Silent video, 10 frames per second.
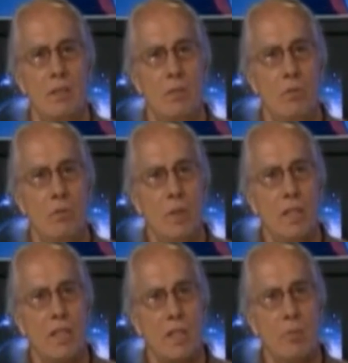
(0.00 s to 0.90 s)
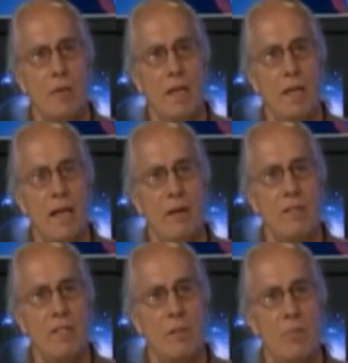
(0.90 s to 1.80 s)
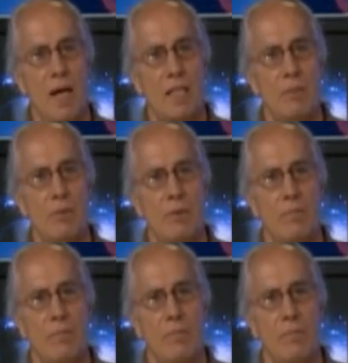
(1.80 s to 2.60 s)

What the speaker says: to really explain how this is possible.